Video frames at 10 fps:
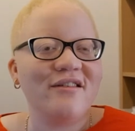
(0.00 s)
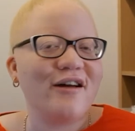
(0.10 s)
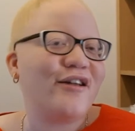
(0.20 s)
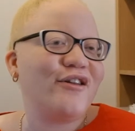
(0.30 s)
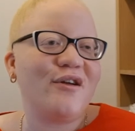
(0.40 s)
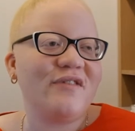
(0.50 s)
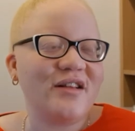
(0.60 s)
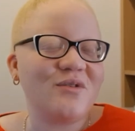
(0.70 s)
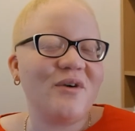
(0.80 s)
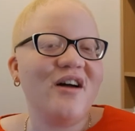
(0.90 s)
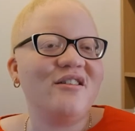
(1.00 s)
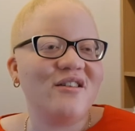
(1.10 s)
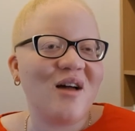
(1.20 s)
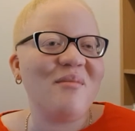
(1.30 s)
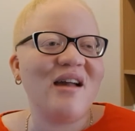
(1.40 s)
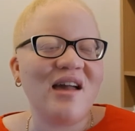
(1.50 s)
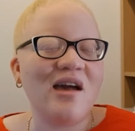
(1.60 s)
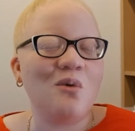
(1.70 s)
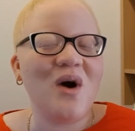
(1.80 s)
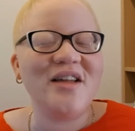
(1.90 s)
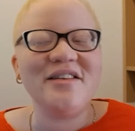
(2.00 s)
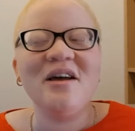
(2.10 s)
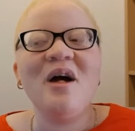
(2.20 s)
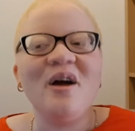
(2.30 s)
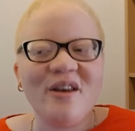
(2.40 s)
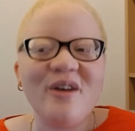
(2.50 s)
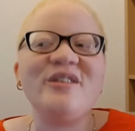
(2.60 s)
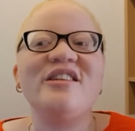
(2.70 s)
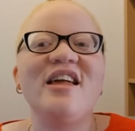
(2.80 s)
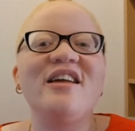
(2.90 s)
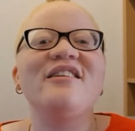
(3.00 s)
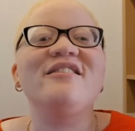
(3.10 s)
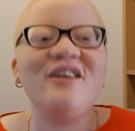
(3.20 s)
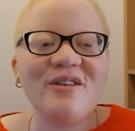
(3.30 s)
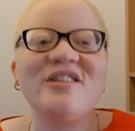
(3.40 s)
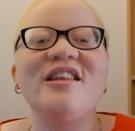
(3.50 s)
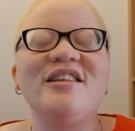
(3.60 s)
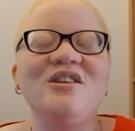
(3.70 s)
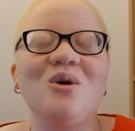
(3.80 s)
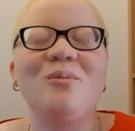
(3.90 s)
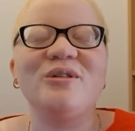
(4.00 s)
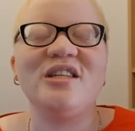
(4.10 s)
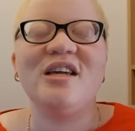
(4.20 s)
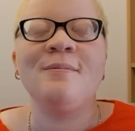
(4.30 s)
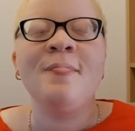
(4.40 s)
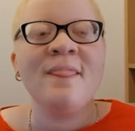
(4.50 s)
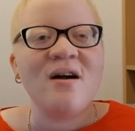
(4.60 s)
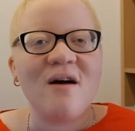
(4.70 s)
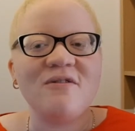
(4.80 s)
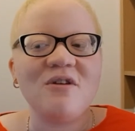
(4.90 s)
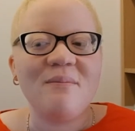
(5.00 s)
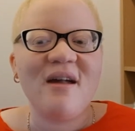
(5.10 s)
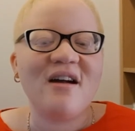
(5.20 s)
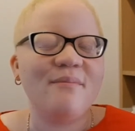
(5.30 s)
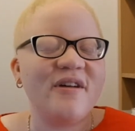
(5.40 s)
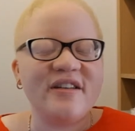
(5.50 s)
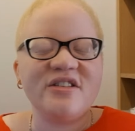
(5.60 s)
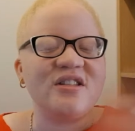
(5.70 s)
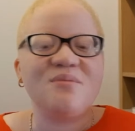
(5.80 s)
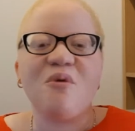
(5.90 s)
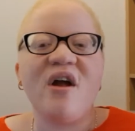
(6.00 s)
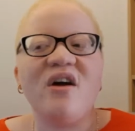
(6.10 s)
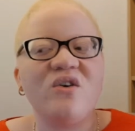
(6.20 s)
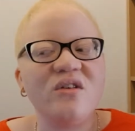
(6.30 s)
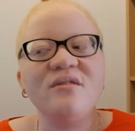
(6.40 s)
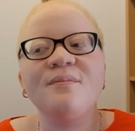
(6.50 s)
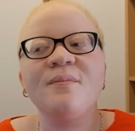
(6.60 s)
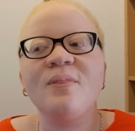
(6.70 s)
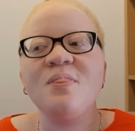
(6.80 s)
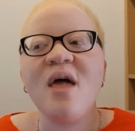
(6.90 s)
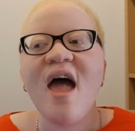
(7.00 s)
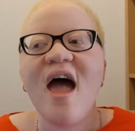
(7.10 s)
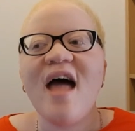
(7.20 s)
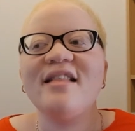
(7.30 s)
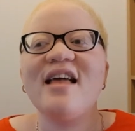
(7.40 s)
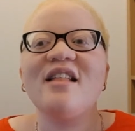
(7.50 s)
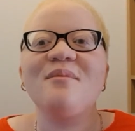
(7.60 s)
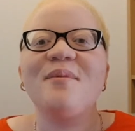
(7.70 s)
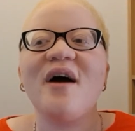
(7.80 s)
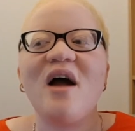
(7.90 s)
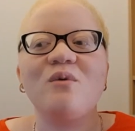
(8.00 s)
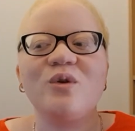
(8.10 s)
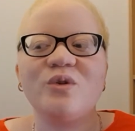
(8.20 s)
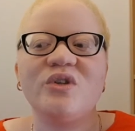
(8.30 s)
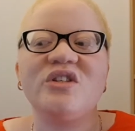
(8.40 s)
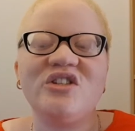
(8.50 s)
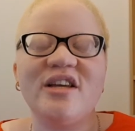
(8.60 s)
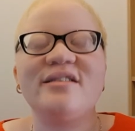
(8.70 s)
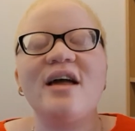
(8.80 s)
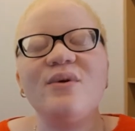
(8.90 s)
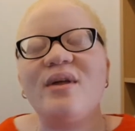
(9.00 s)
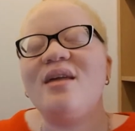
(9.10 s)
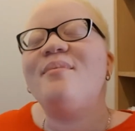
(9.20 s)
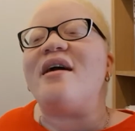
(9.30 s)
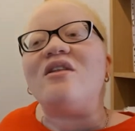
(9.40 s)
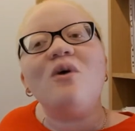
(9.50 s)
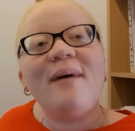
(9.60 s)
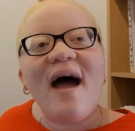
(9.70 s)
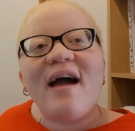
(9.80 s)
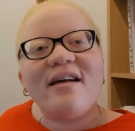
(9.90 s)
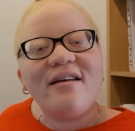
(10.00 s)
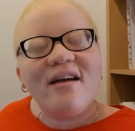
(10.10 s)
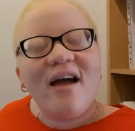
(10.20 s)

I don't know if that's a word, I'm making it a word. Lotionating your body after your makeup. You can just spray it on, and then, but I would also suggest that you keep it in your bag,